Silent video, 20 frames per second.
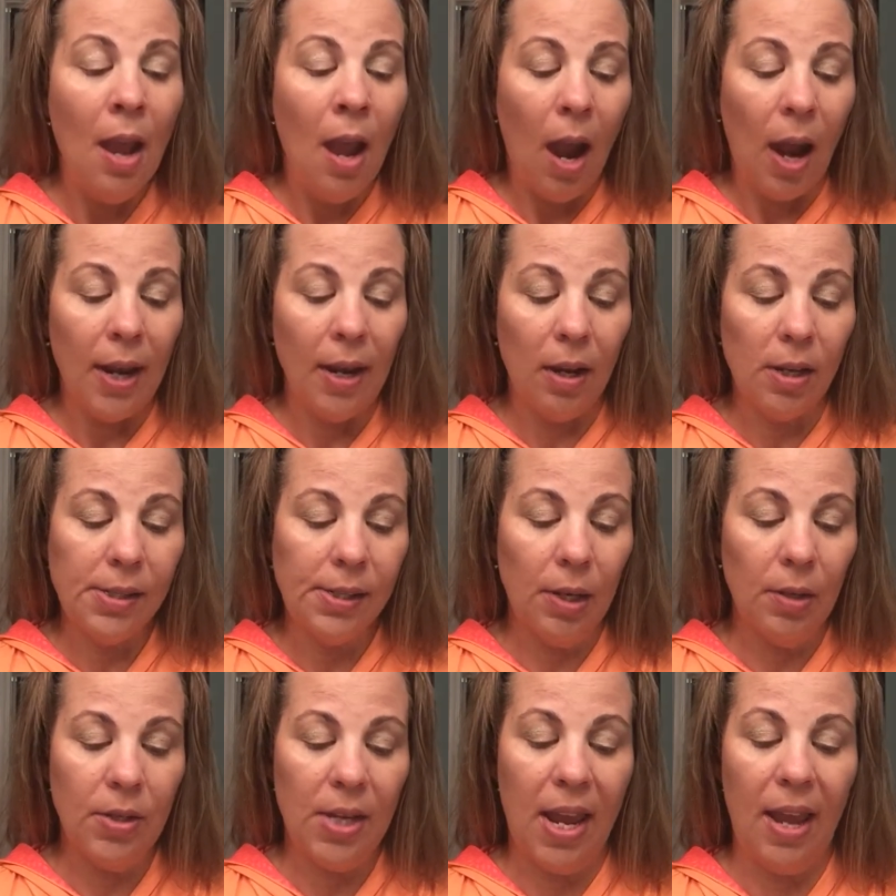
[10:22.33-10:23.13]
I
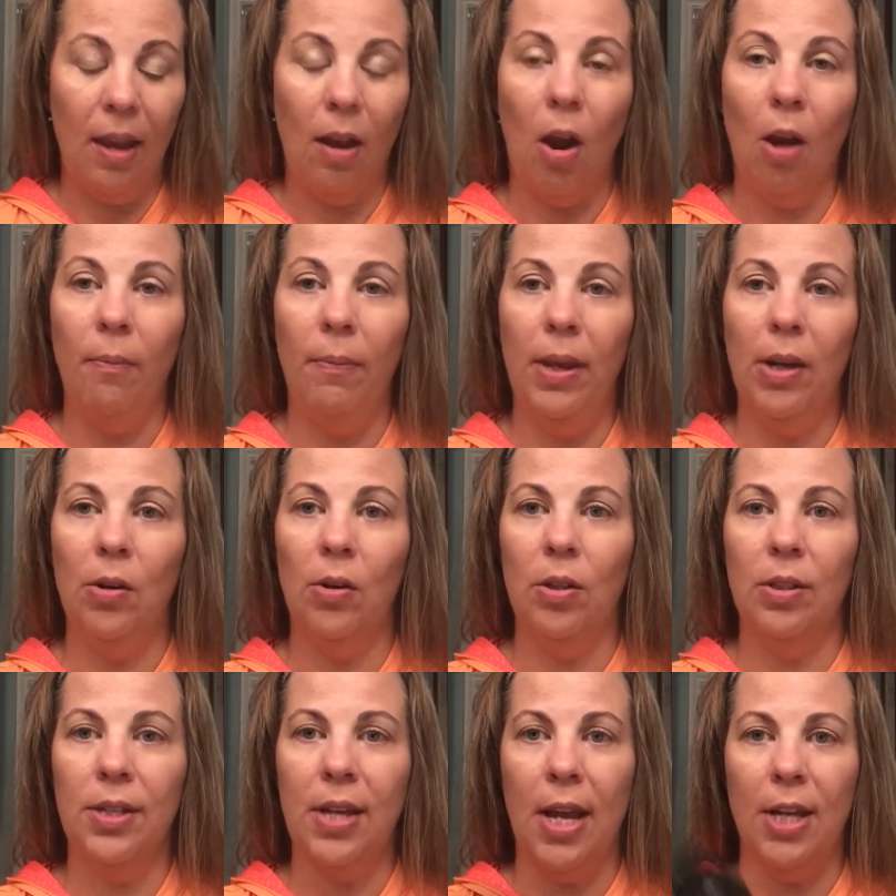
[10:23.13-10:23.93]
also take our
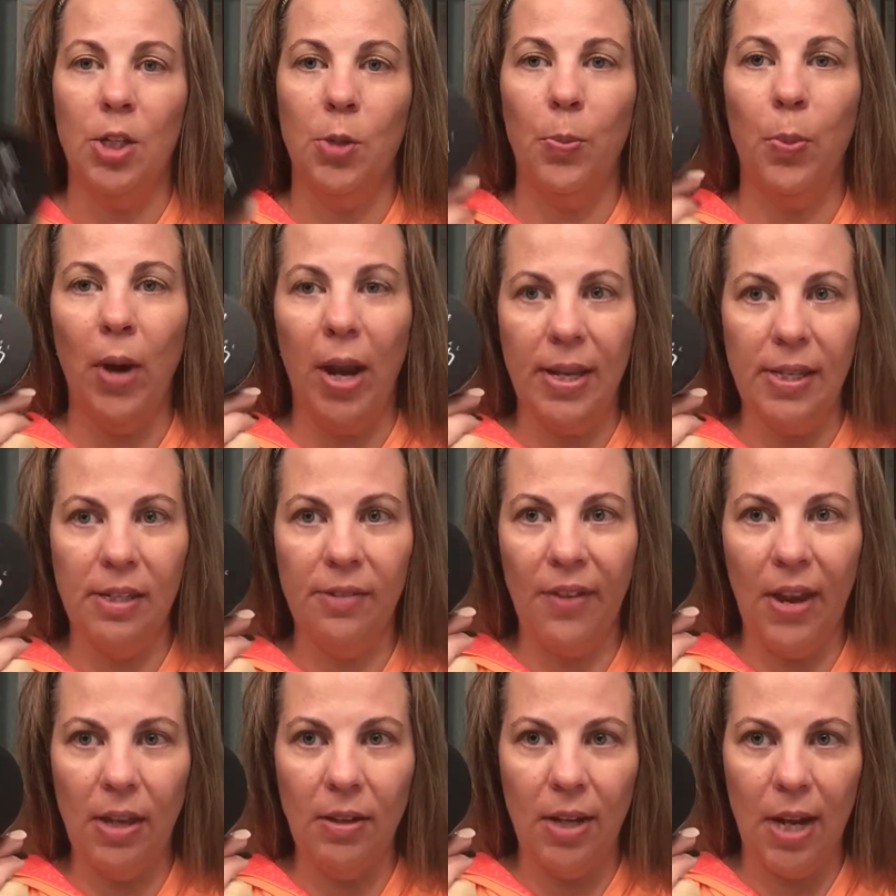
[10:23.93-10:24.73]
Mineral Touch pressed
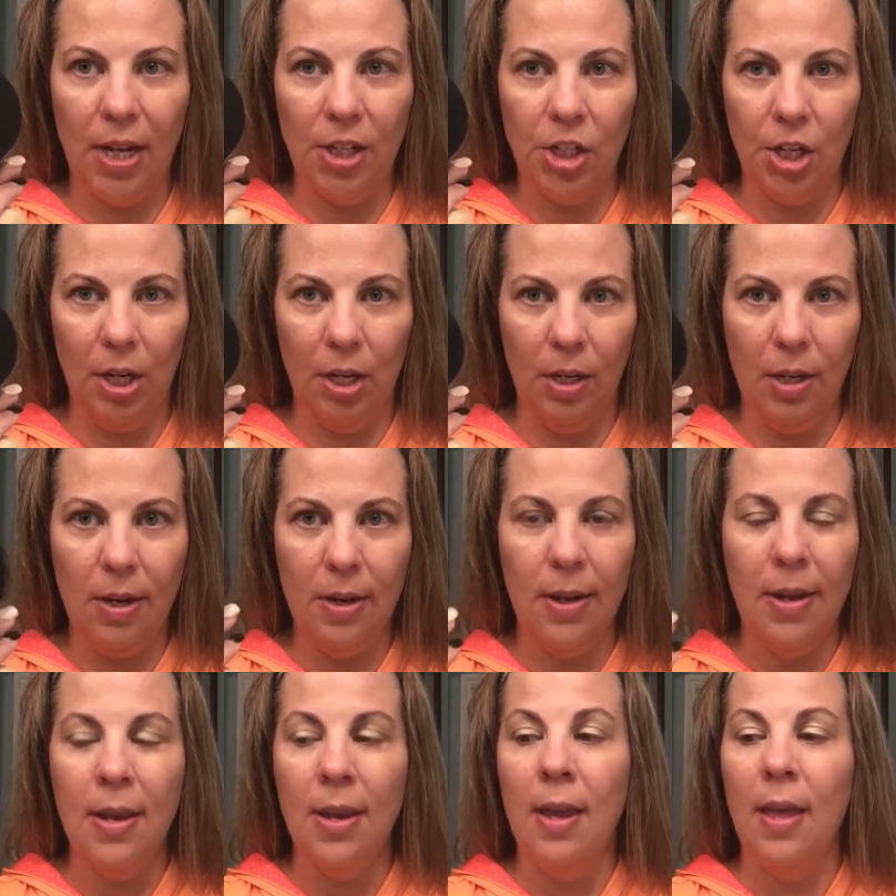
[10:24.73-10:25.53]
foundation.
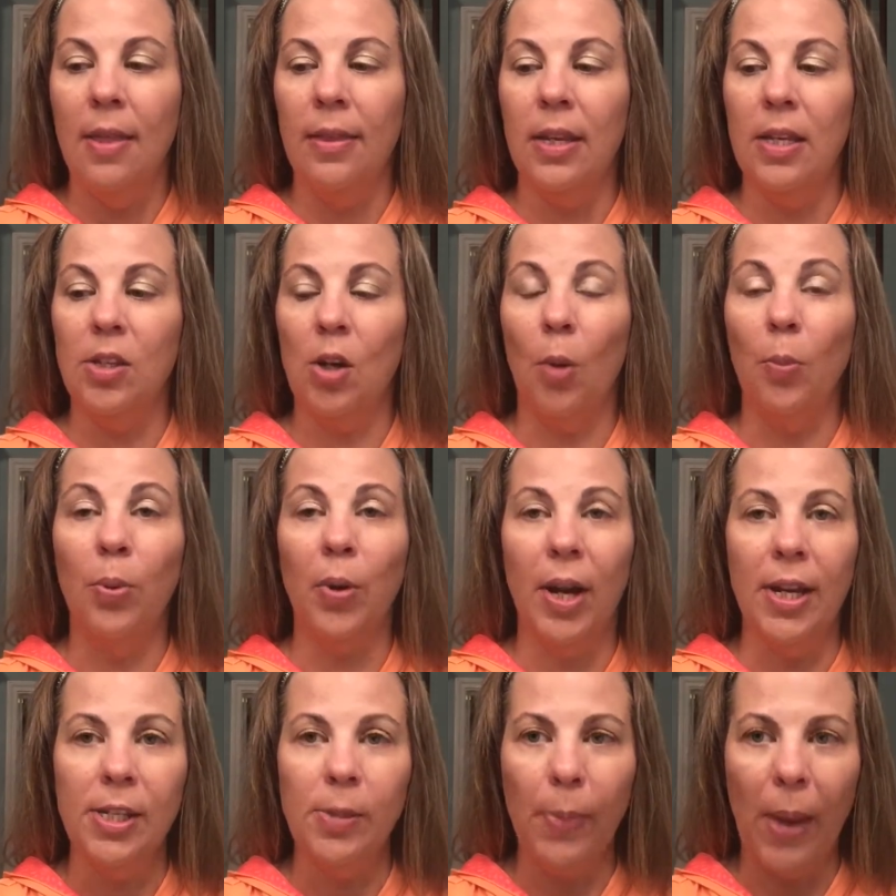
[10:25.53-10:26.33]
These are
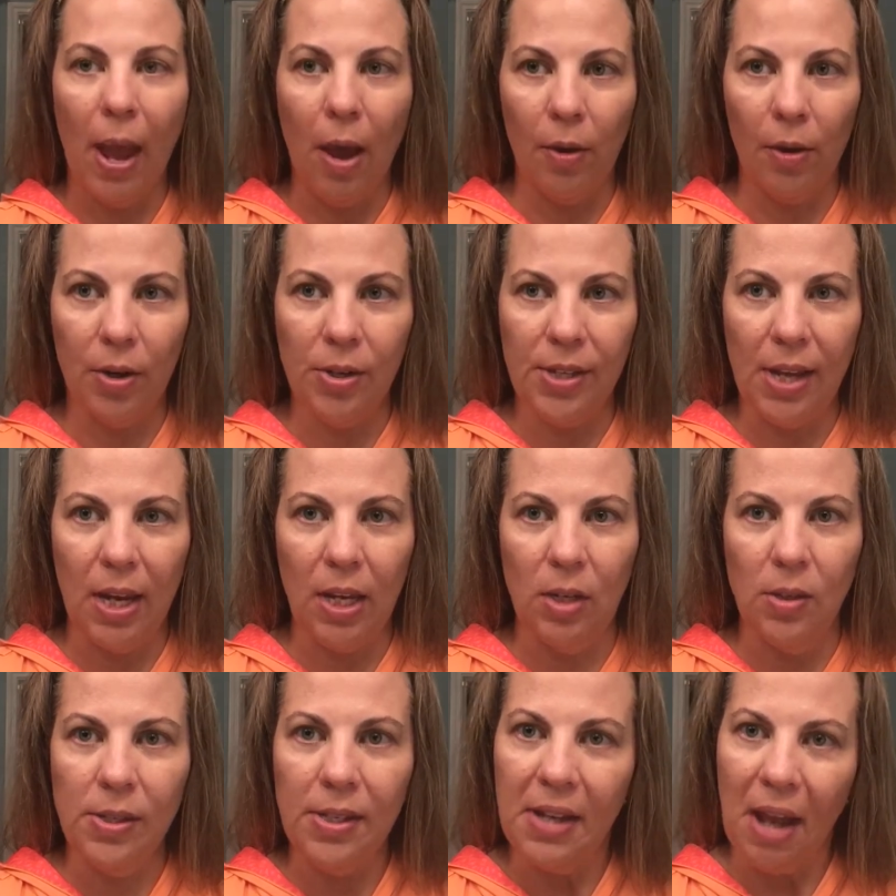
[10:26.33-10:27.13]
pressed powders. I
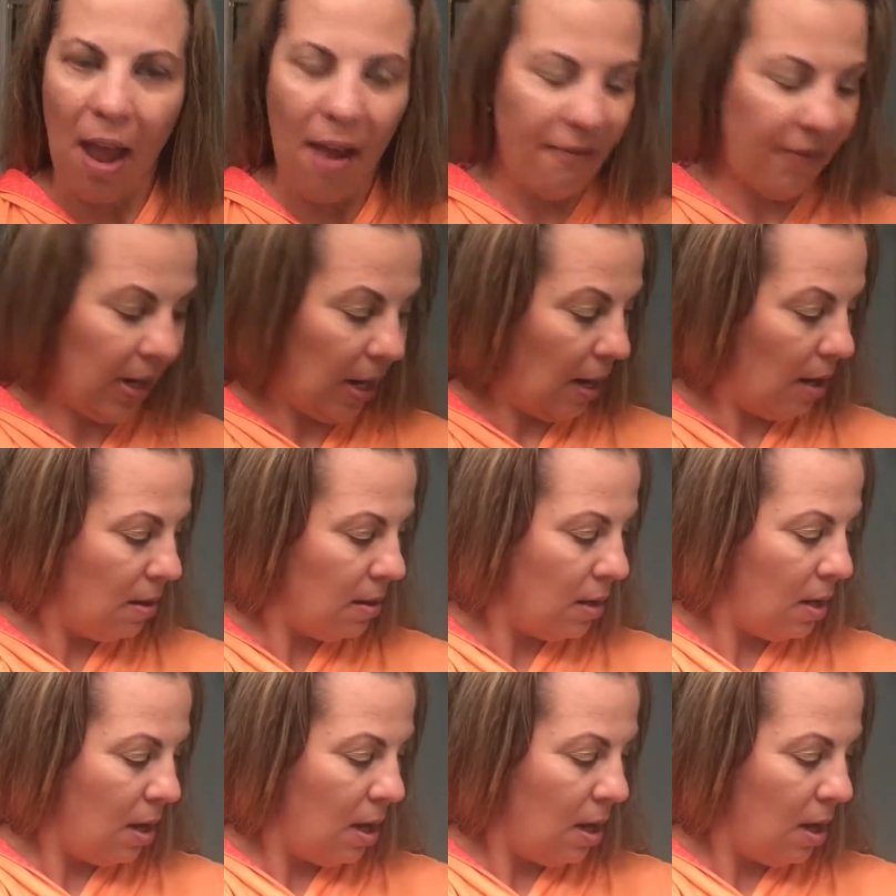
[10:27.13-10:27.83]
use taffeta.